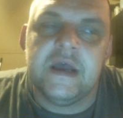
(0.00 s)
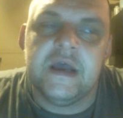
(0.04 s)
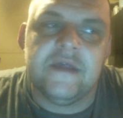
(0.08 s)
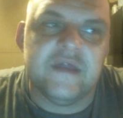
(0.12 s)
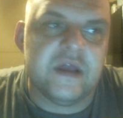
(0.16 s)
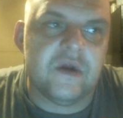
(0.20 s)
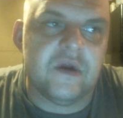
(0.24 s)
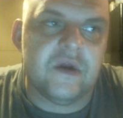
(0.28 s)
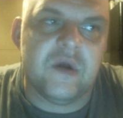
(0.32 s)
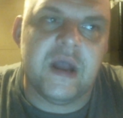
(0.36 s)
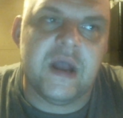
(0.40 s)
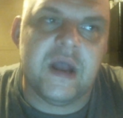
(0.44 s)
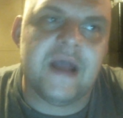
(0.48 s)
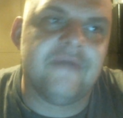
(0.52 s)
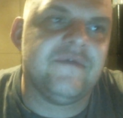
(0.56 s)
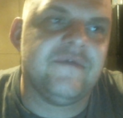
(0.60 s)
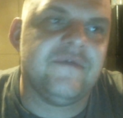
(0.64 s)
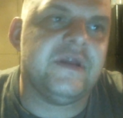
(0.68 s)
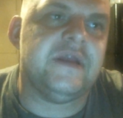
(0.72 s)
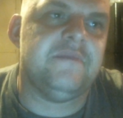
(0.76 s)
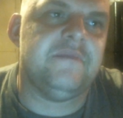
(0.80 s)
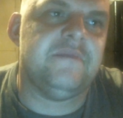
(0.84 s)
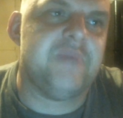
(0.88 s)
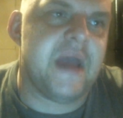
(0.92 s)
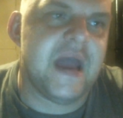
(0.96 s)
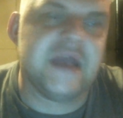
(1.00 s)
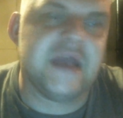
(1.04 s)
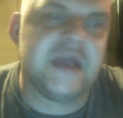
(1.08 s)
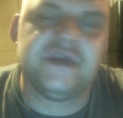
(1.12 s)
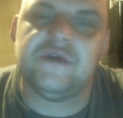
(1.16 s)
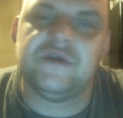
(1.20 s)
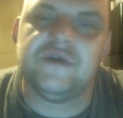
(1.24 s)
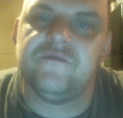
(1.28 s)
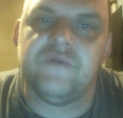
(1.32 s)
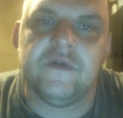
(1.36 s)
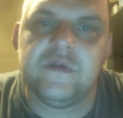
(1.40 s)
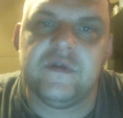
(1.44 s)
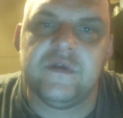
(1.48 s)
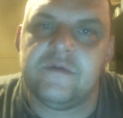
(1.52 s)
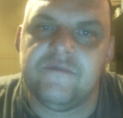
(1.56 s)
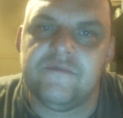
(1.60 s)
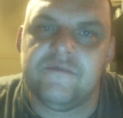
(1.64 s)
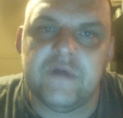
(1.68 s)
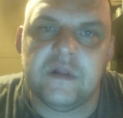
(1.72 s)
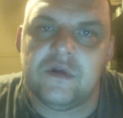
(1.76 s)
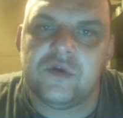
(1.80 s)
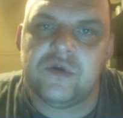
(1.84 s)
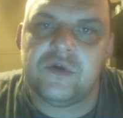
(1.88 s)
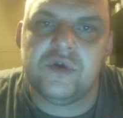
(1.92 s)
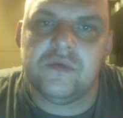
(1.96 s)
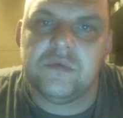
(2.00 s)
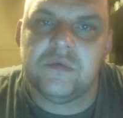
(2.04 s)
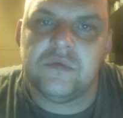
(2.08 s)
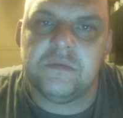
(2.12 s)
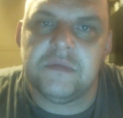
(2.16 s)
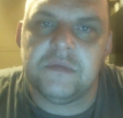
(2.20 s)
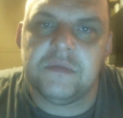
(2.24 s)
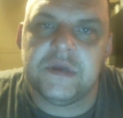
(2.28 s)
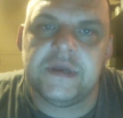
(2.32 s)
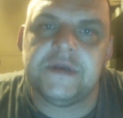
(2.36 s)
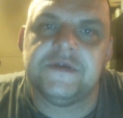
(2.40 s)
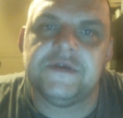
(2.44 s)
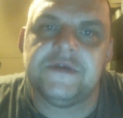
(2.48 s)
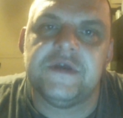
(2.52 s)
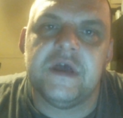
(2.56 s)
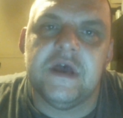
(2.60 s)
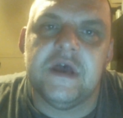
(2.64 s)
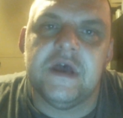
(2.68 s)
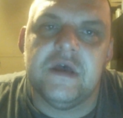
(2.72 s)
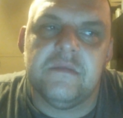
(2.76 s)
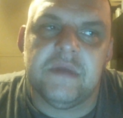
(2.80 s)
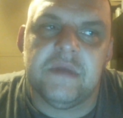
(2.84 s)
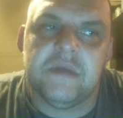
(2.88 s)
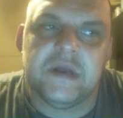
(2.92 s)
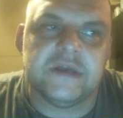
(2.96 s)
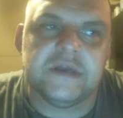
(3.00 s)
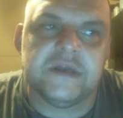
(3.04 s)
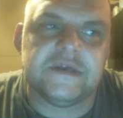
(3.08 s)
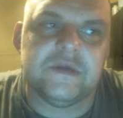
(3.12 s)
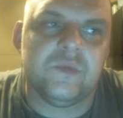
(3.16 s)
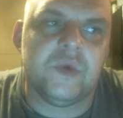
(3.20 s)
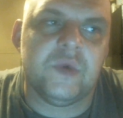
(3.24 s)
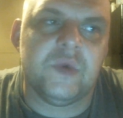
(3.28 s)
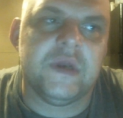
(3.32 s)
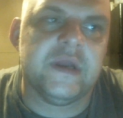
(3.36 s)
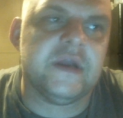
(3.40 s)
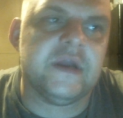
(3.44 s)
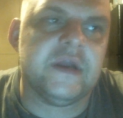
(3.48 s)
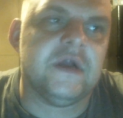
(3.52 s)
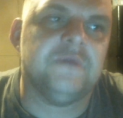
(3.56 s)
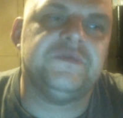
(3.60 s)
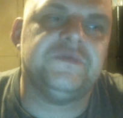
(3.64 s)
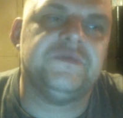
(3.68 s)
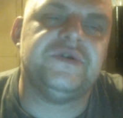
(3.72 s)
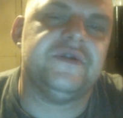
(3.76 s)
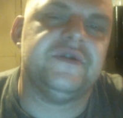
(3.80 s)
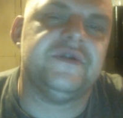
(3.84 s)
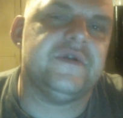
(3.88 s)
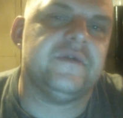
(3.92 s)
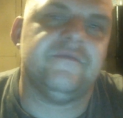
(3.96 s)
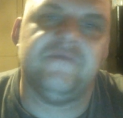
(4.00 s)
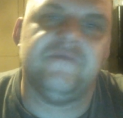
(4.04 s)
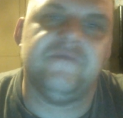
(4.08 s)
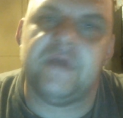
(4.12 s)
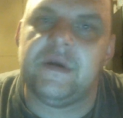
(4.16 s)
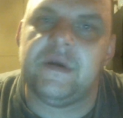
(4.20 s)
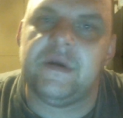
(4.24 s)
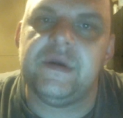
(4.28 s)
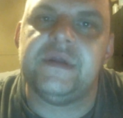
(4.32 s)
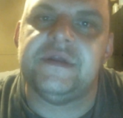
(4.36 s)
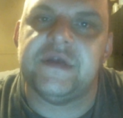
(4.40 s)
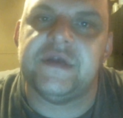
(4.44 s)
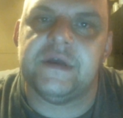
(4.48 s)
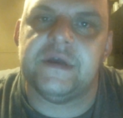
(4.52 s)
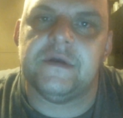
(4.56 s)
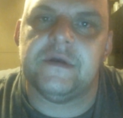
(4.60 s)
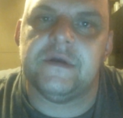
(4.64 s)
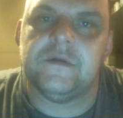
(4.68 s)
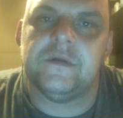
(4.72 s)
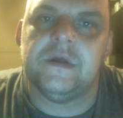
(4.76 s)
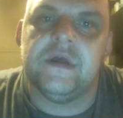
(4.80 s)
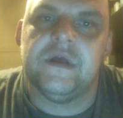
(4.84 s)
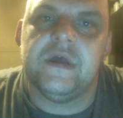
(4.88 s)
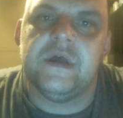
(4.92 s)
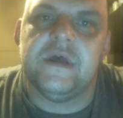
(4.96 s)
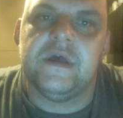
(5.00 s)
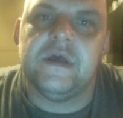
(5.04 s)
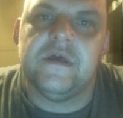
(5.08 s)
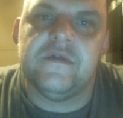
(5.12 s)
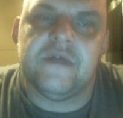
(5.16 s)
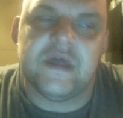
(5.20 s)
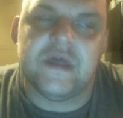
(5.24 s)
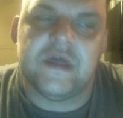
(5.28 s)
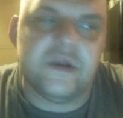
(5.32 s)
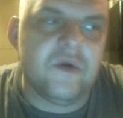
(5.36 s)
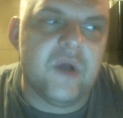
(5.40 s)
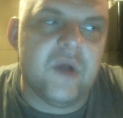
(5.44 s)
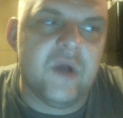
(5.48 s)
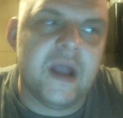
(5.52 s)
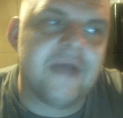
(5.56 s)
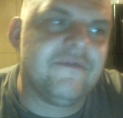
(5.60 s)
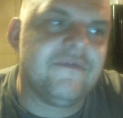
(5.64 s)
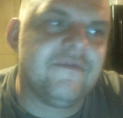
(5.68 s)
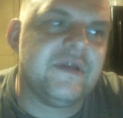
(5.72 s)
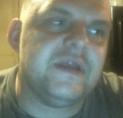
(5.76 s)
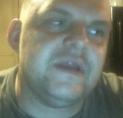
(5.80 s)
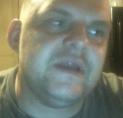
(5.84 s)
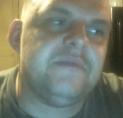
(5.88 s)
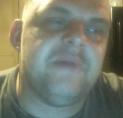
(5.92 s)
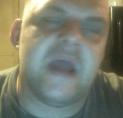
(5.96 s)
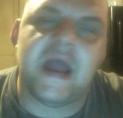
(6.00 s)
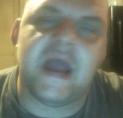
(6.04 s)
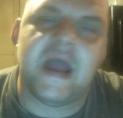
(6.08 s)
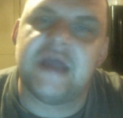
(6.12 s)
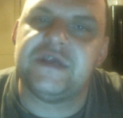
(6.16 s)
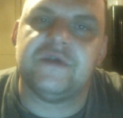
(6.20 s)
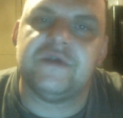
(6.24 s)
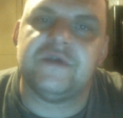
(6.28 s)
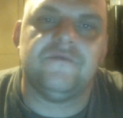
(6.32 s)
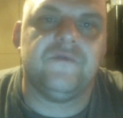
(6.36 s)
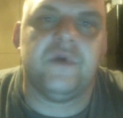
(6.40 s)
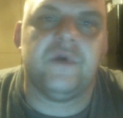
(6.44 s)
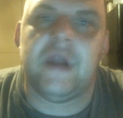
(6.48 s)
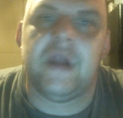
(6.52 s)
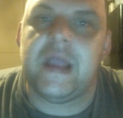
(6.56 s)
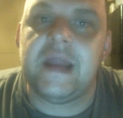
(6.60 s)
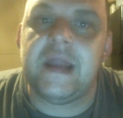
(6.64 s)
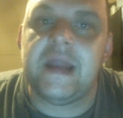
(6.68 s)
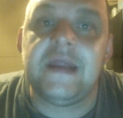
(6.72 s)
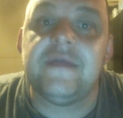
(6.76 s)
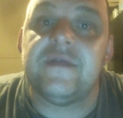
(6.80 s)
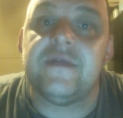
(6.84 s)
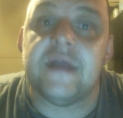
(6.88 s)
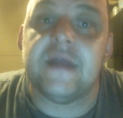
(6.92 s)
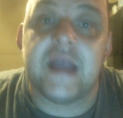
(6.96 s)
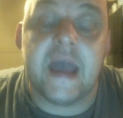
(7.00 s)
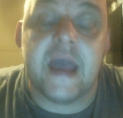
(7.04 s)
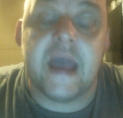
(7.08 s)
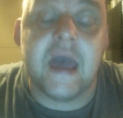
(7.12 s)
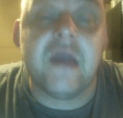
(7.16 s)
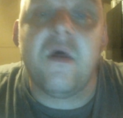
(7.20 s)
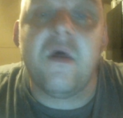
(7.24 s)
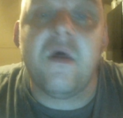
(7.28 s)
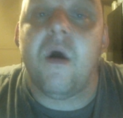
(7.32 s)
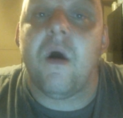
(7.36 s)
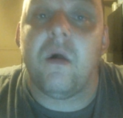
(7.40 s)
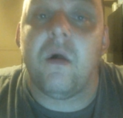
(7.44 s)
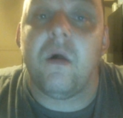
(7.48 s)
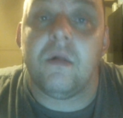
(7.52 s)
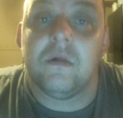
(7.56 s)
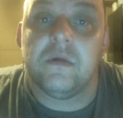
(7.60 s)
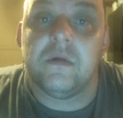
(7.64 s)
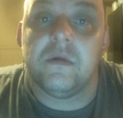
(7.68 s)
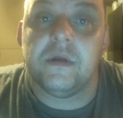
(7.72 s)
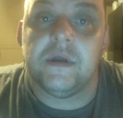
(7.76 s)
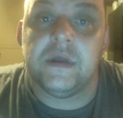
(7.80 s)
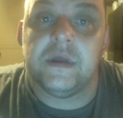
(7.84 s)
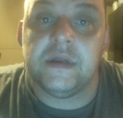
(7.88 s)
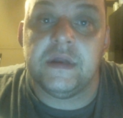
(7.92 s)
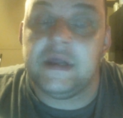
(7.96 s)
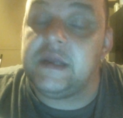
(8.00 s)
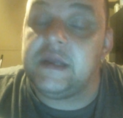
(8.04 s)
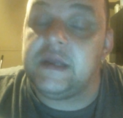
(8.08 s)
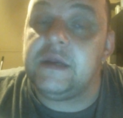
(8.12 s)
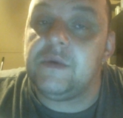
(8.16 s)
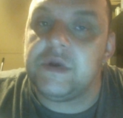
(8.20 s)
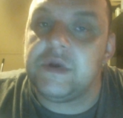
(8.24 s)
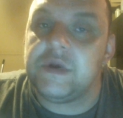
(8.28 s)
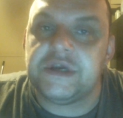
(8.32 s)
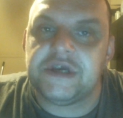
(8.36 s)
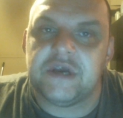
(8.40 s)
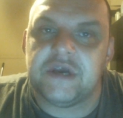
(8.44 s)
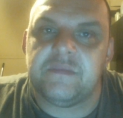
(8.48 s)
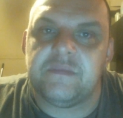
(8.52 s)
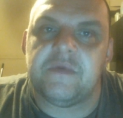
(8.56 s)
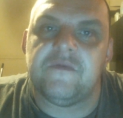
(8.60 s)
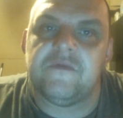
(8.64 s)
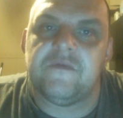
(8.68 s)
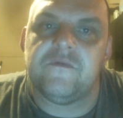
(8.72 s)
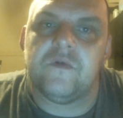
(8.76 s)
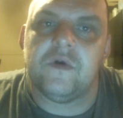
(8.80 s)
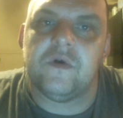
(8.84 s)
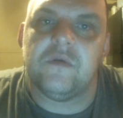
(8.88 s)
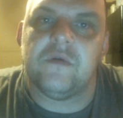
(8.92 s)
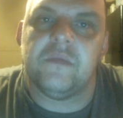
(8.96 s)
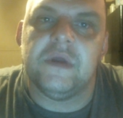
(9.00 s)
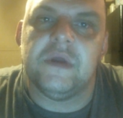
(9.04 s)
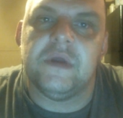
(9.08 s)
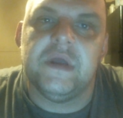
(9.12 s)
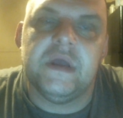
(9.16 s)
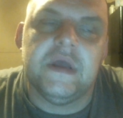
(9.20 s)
They don't have any passion for their fellow human beings, because when it comes to their fairy tale, they don't have any passion for anything at all, in any way, shape, or form.